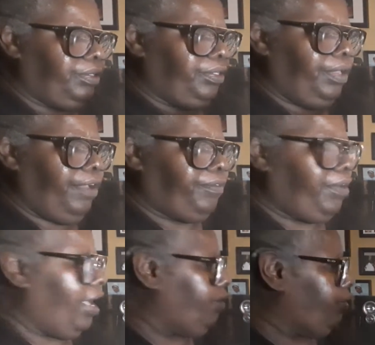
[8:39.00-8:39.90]
you have
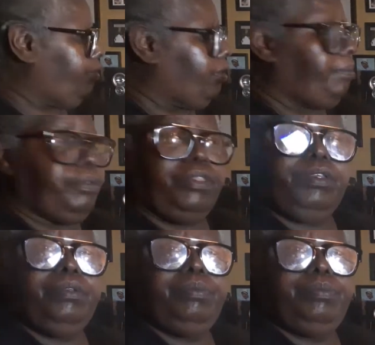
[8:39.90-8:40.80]
rot on some of
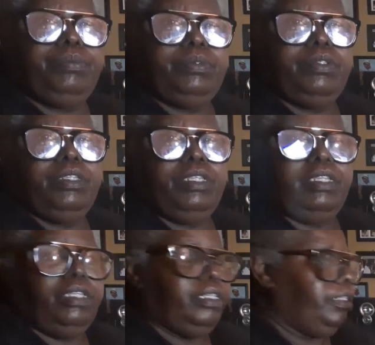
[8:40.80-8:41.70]
the
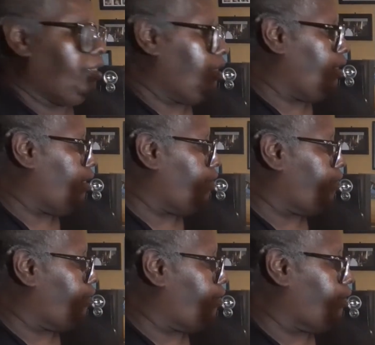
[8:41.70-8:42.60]

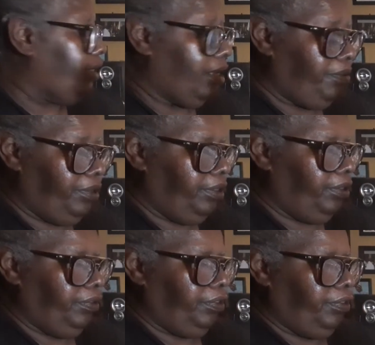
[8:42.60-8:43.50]
roots, then I wouldn't
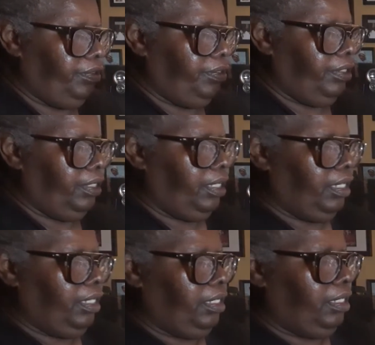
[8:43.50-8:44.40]
use the soil
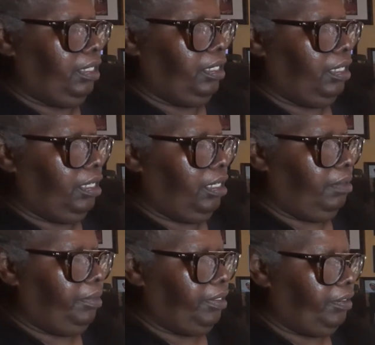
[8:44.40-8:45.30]
again.
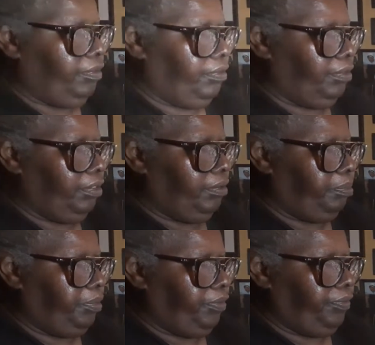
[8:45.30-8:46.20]
But this soil is
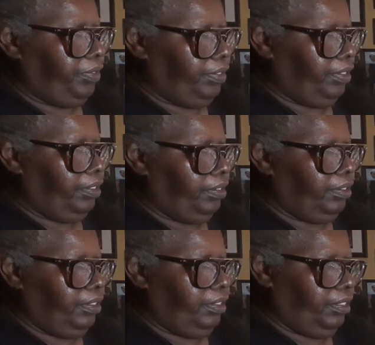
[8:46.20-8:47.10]
perfectly
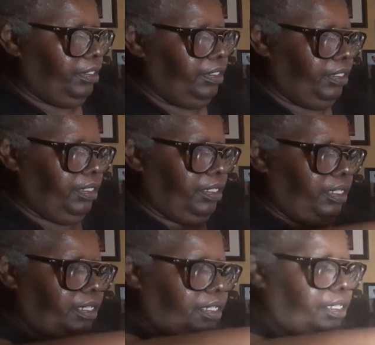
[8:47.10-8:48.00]
good.
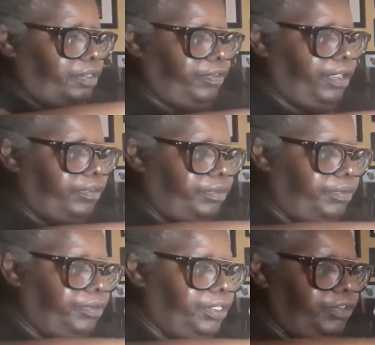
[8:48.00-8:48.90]
It's actually
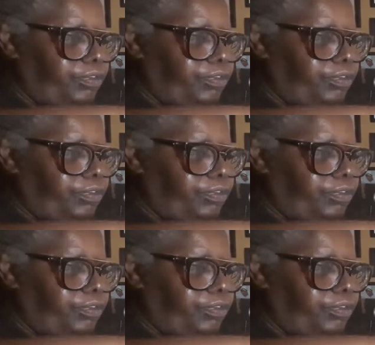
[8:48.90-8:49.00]
really